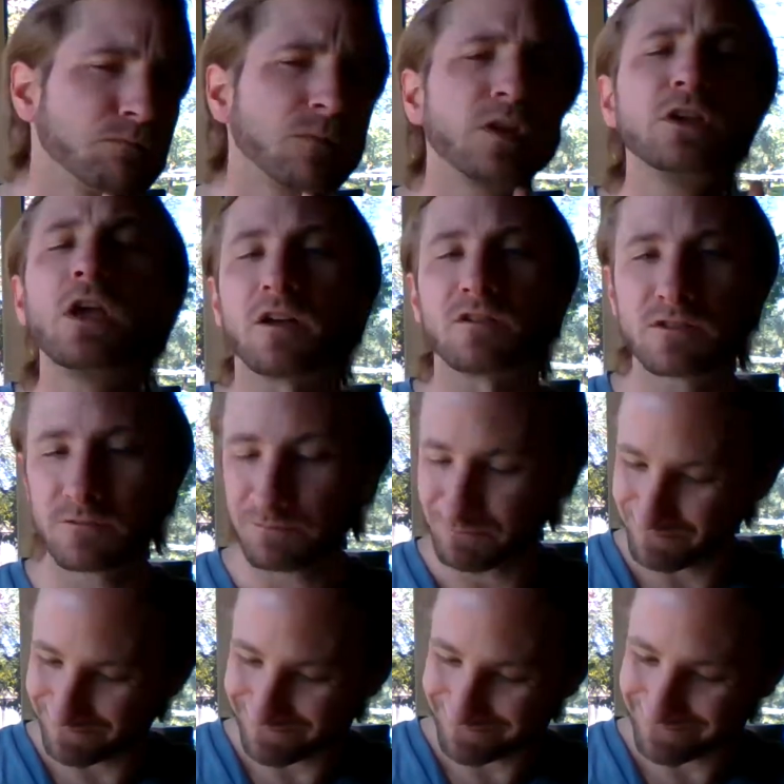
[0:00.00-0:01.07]
Yes.
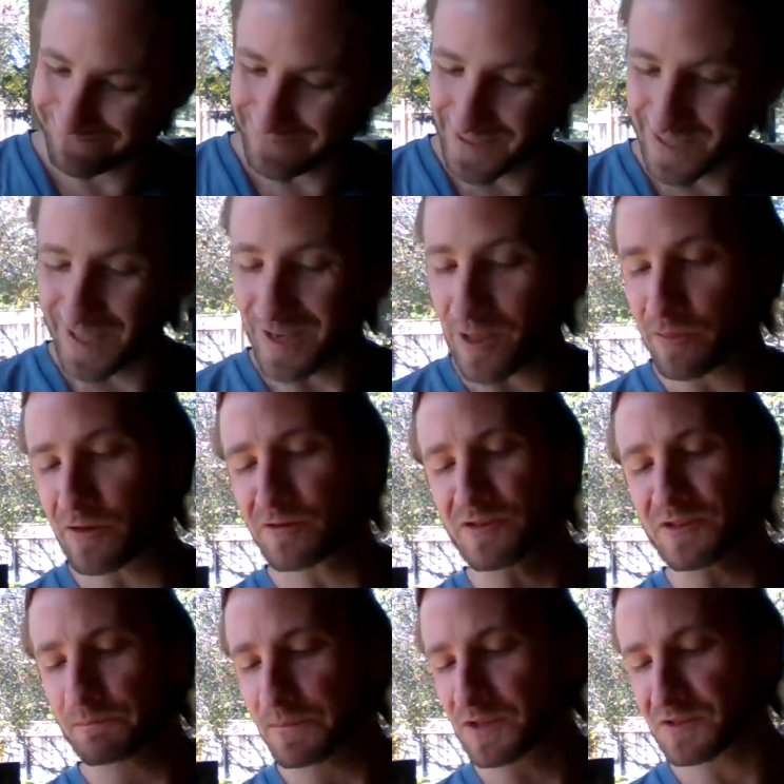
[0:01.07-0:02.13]
Then
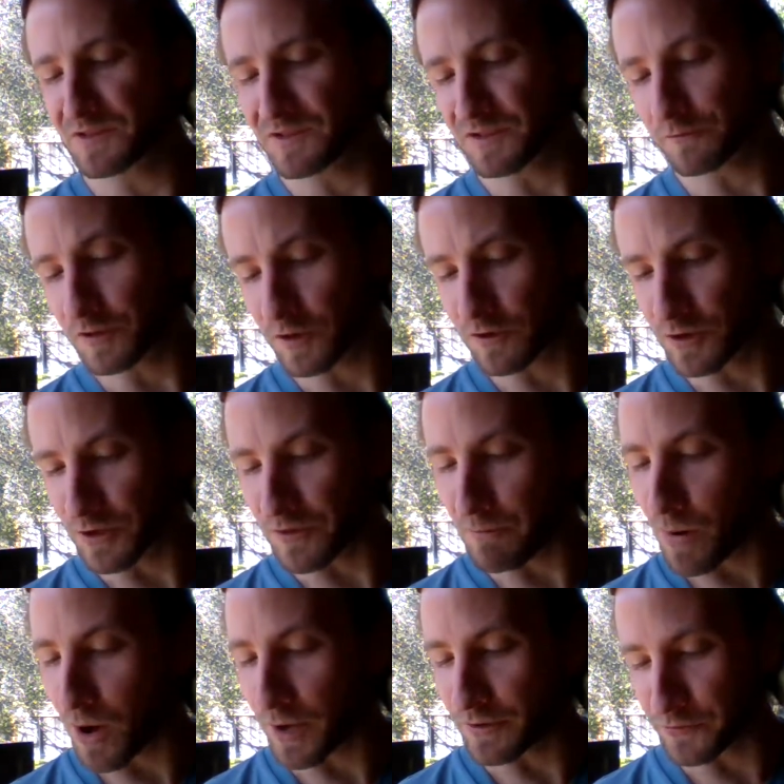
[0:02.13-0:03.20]
this business of turning the
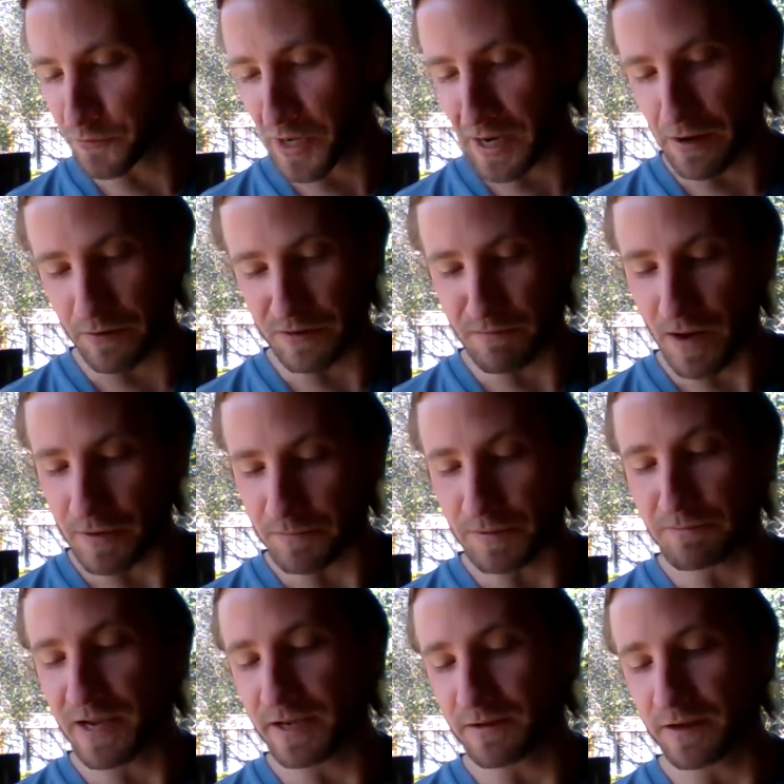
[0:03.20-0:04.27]
mind round might be
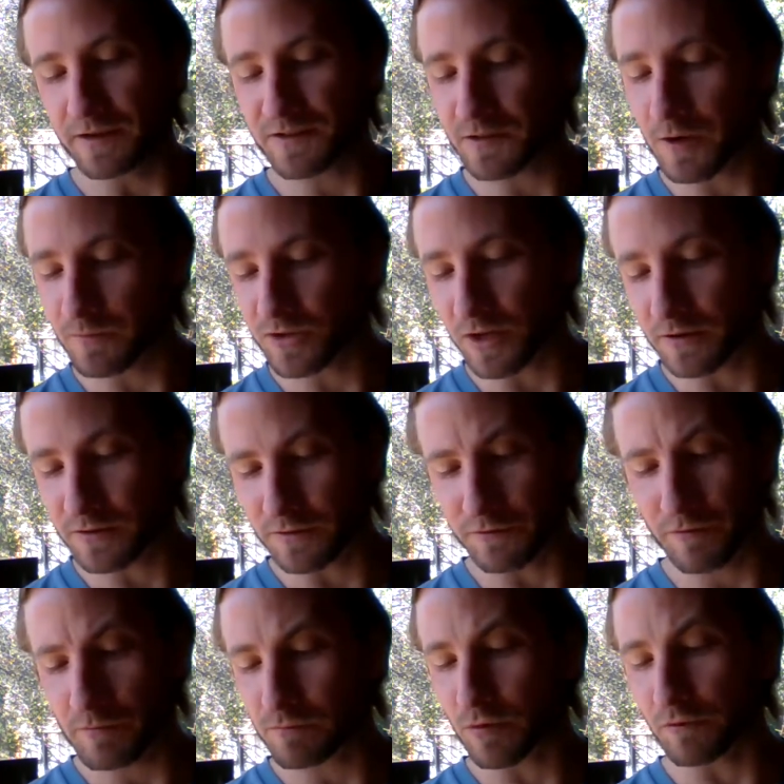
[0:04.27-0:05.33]
made a subject
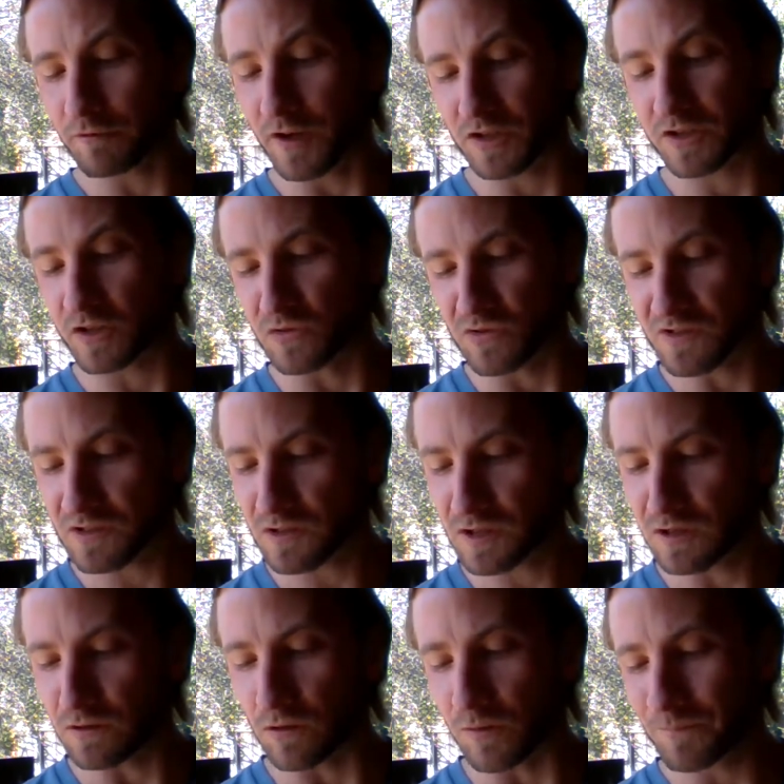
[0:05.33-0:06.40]
of professional
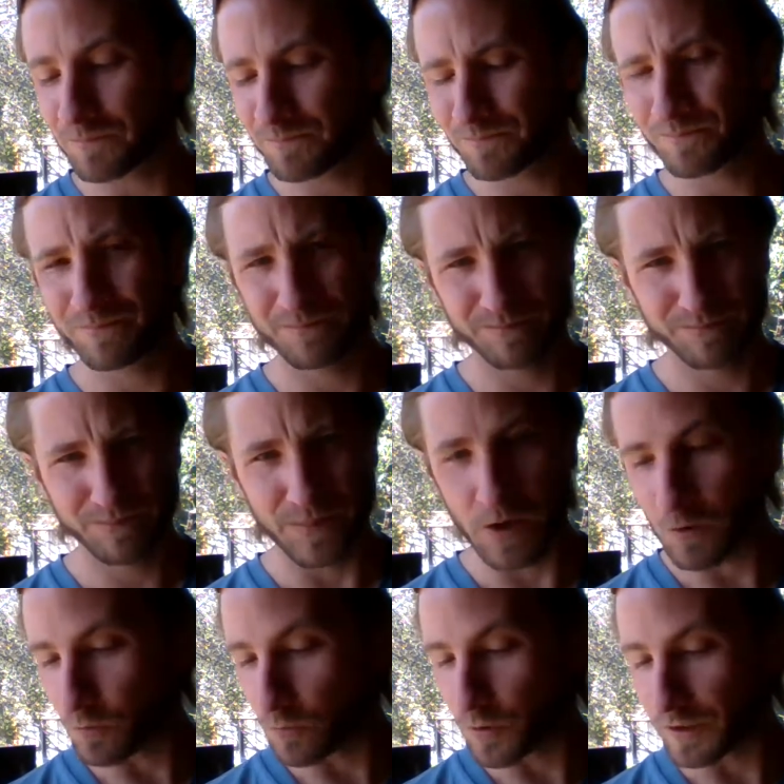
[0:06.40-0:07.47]
skill,
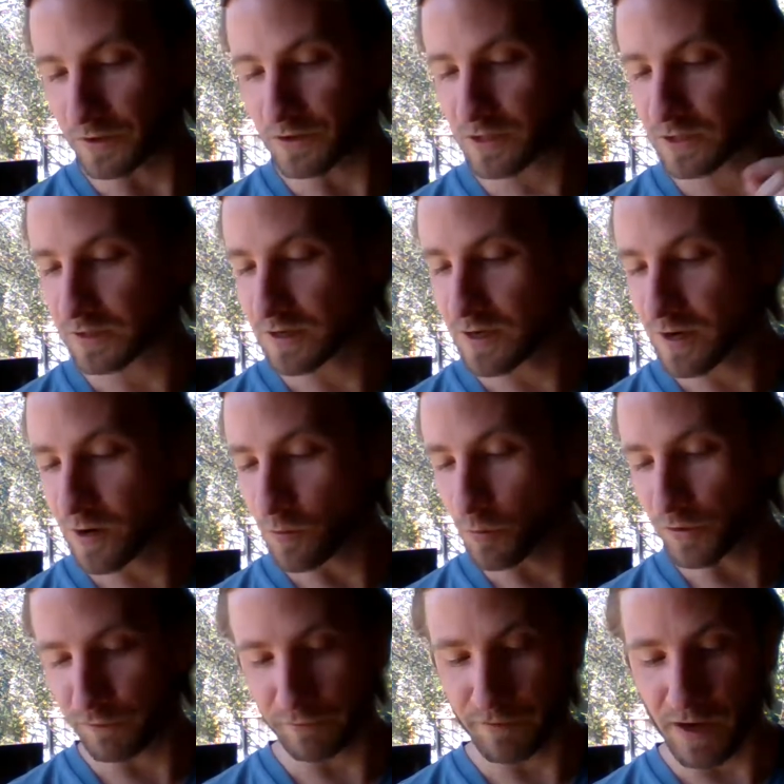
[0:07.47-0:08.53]
which
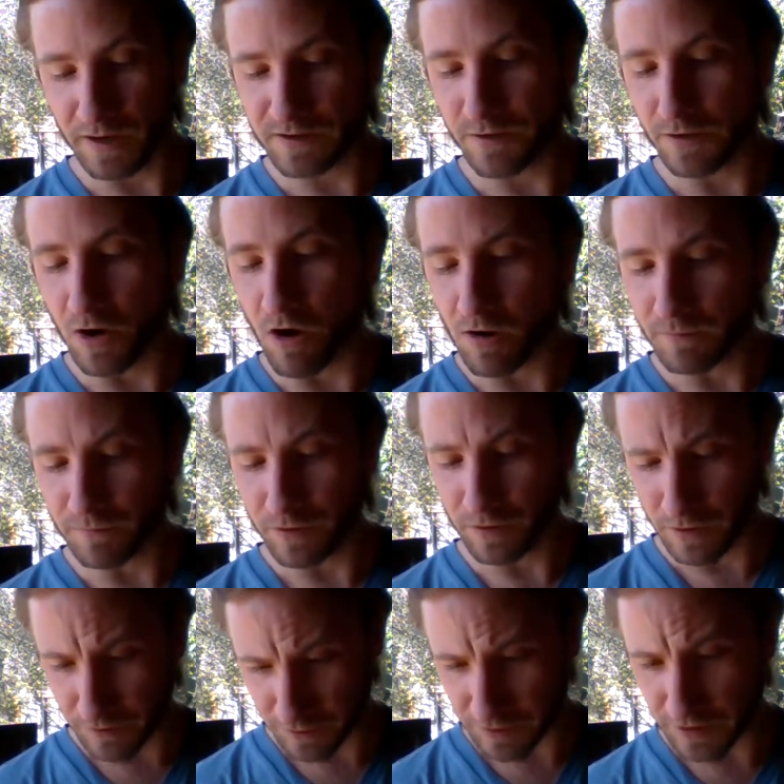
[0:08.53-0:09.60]
would affect the, con
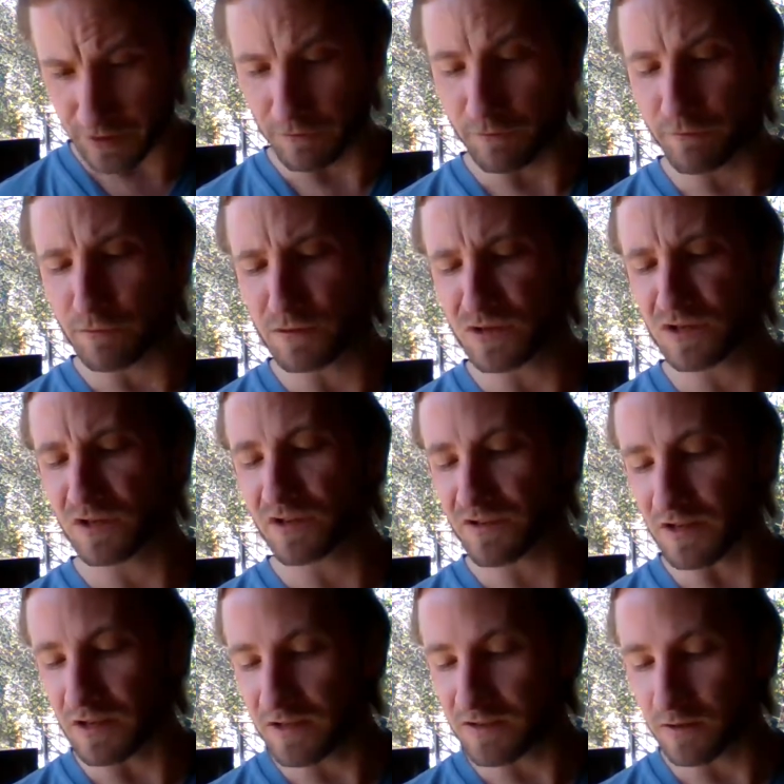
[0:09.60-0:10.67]
the conversion as
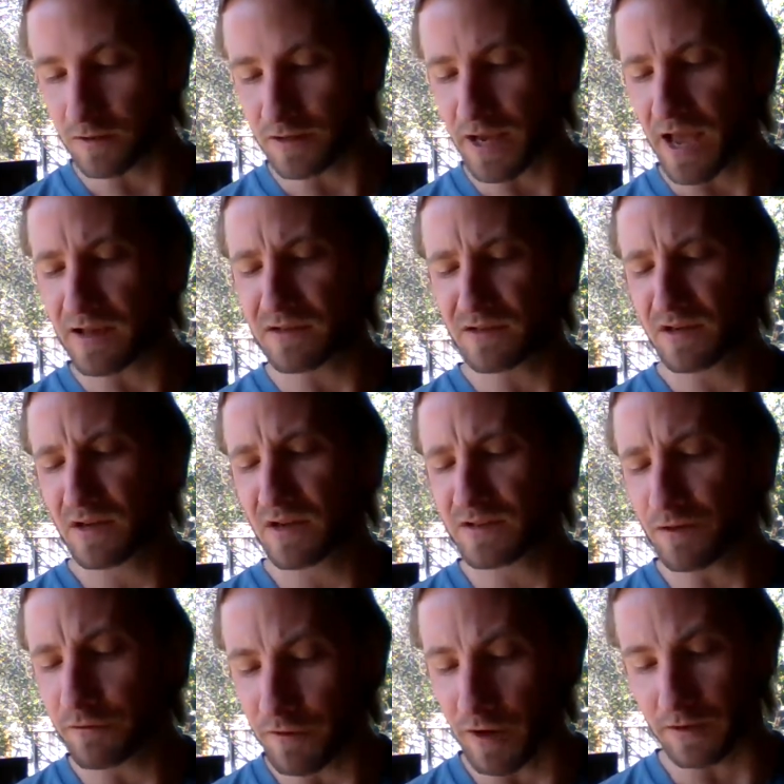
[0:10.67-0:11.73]
easily and as
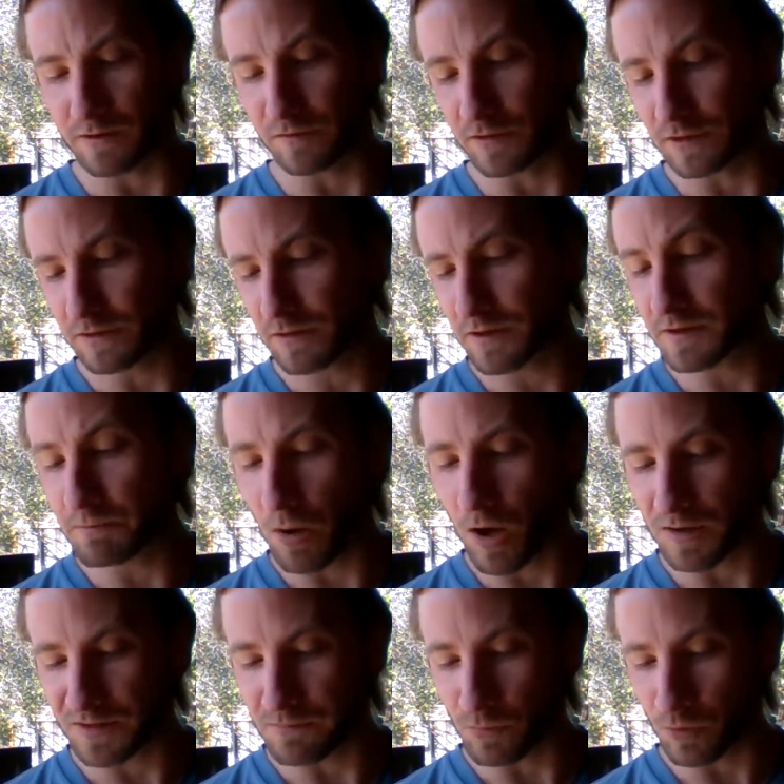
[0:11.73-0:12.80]
effectively as
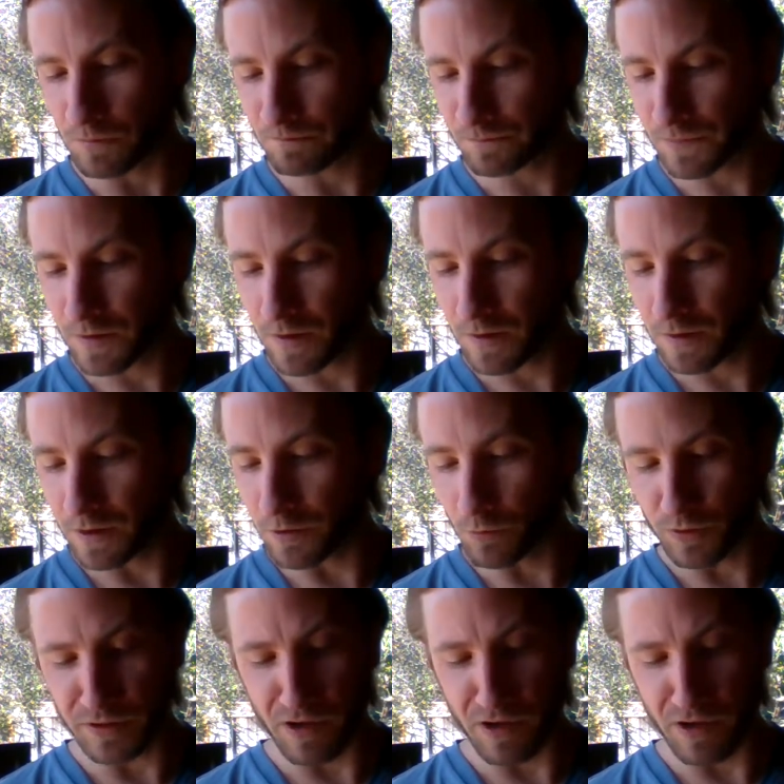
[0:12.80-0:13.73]
possible. It would